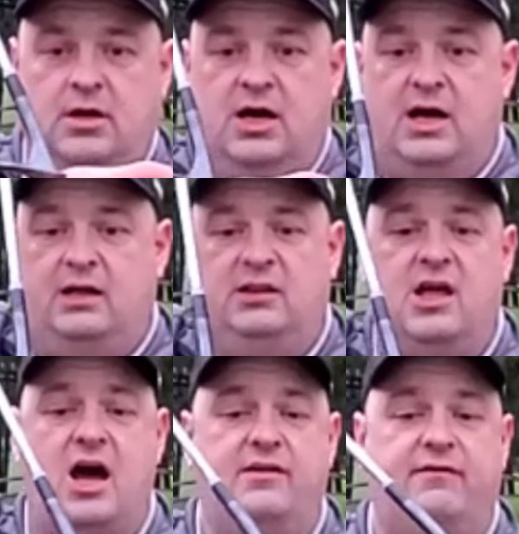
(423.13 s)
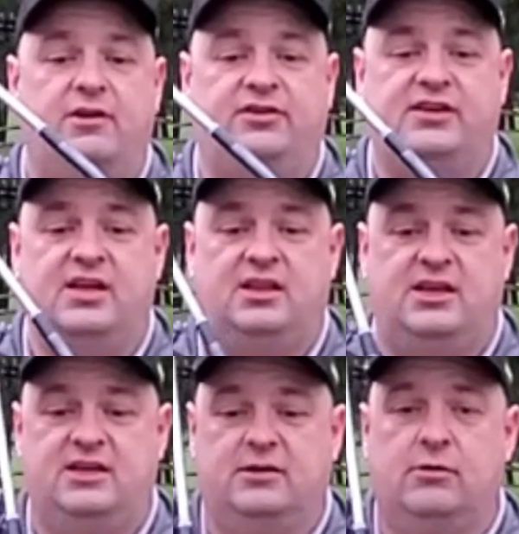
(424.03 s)
A lot of versatility
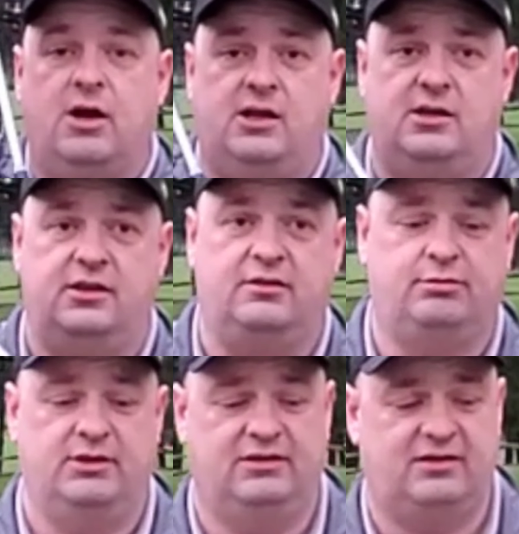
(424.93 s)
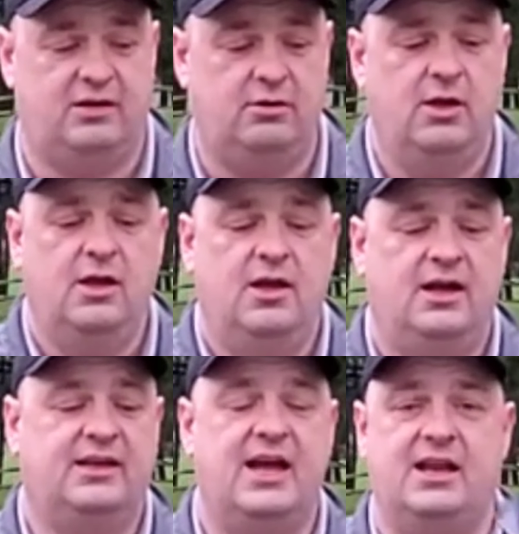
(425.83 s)
in the grind on this one. So
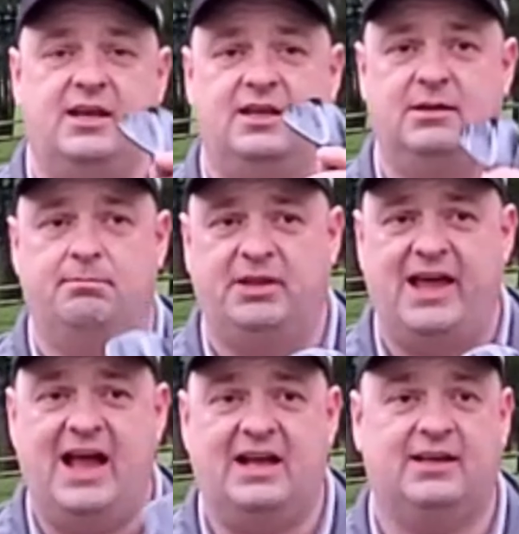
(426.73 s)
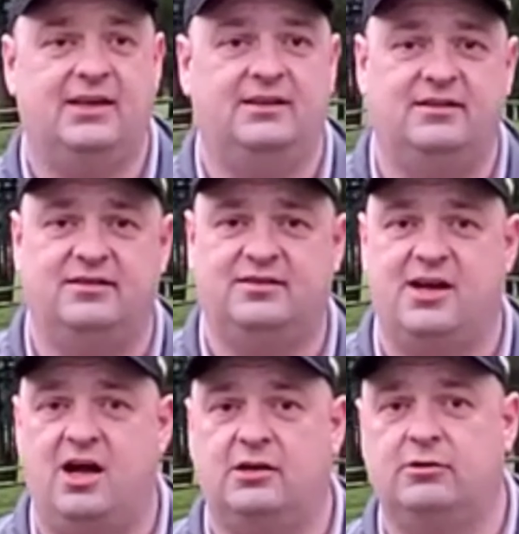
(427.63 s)
again, in the black, it's a
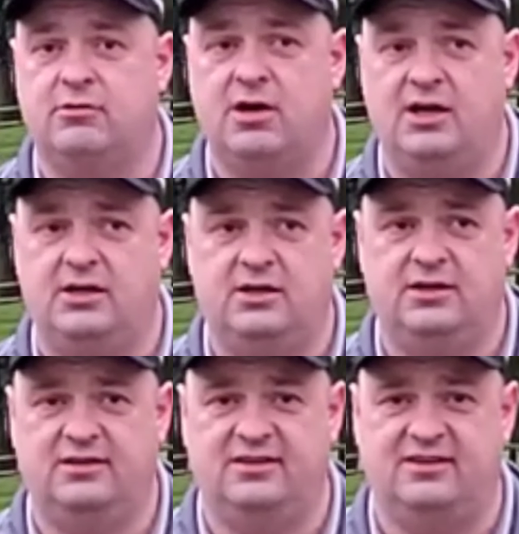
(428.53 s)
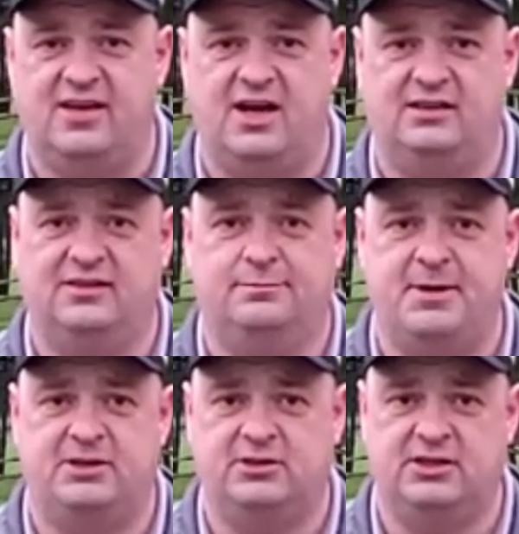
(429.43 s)
stock grind on this. It's not the
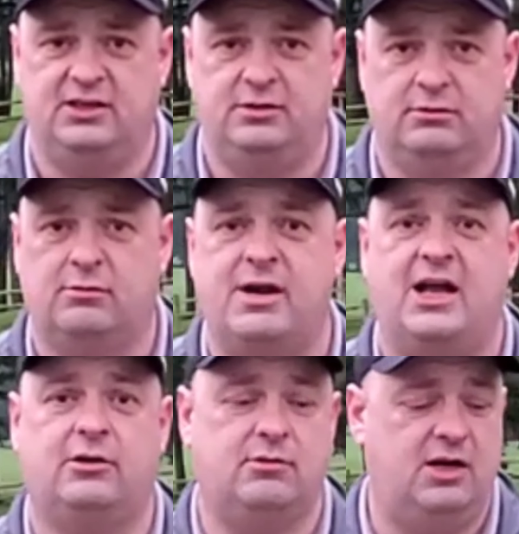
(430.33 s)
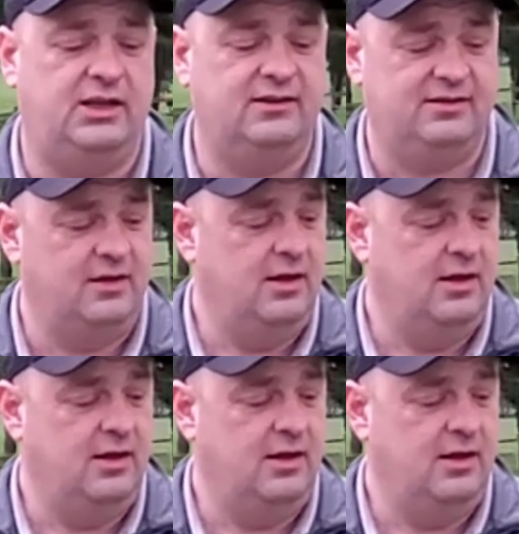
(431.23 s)
specialty tour rack grinds.